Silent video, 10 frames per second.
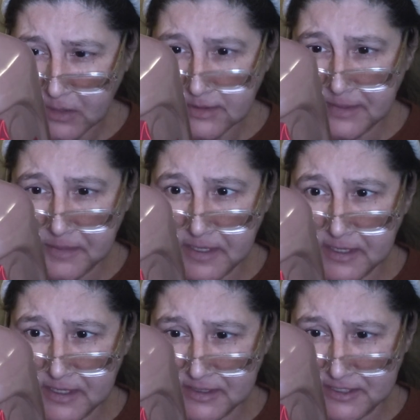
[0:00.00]

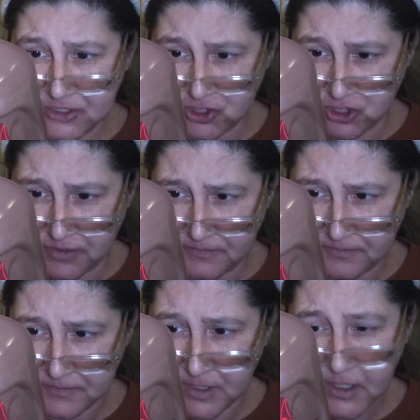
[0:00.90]
Limited edition.
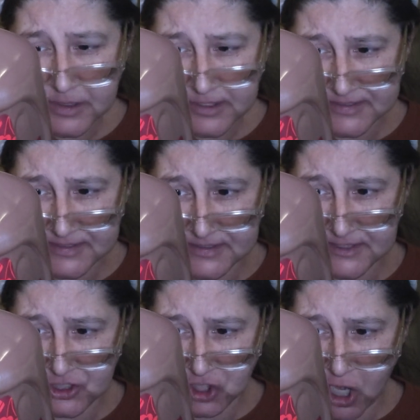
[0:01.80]
This is
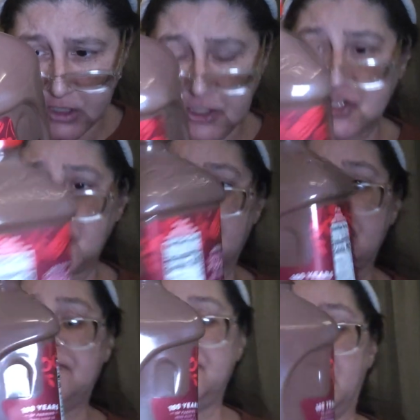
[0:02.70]
the chocolate
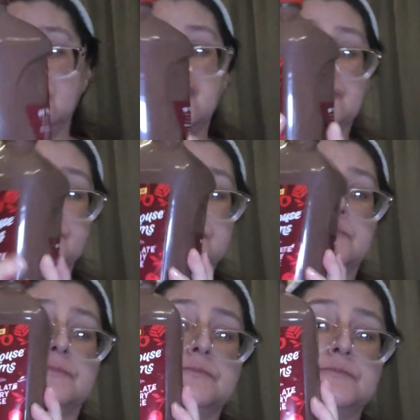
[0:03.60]
cherry fudge
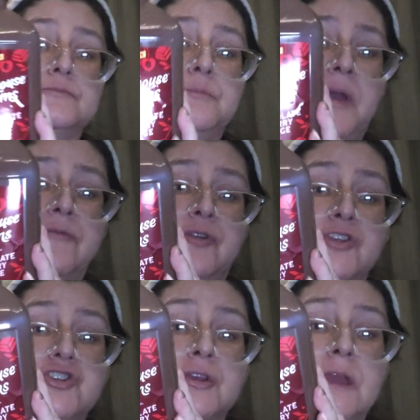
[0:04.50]

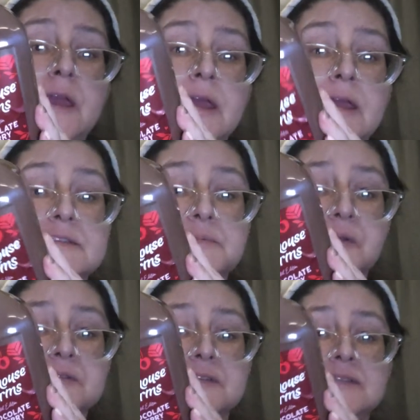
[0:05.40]
beverage. It's
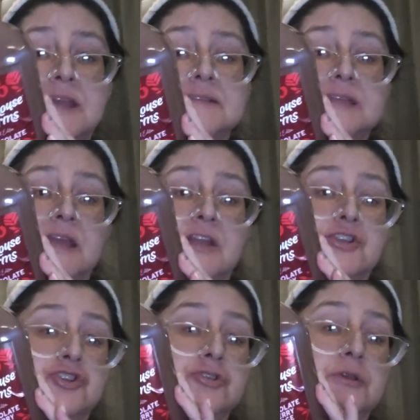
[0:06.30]
supposed to taste like
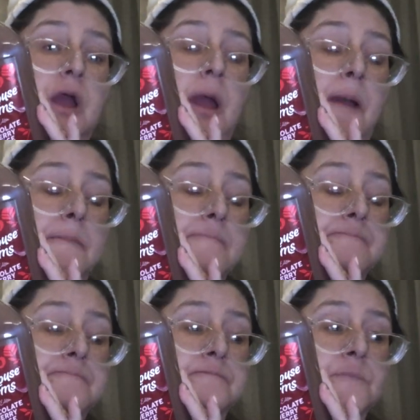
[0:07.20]
a
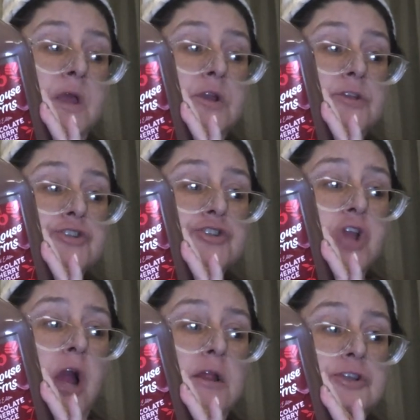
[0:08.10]

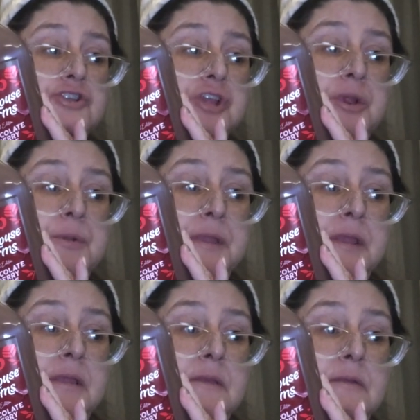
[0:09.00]
chocolate
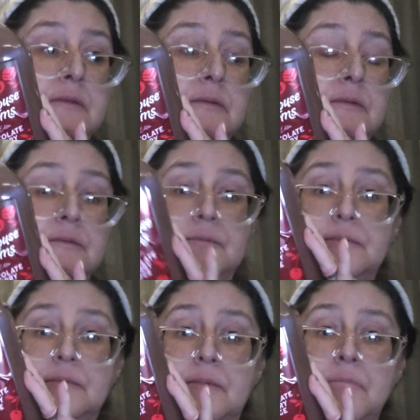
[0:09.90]
cherry
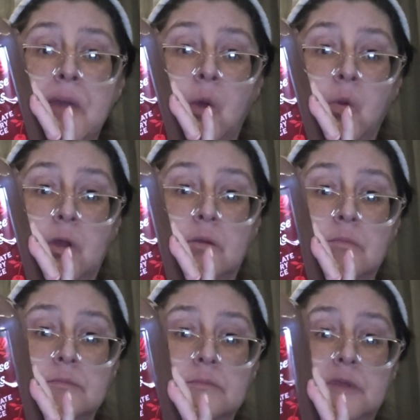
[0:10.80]
milk
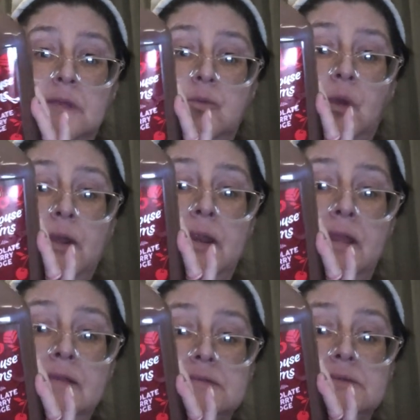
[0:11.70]
is what
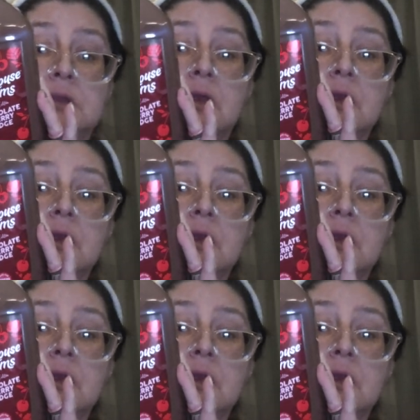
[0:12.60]
it is.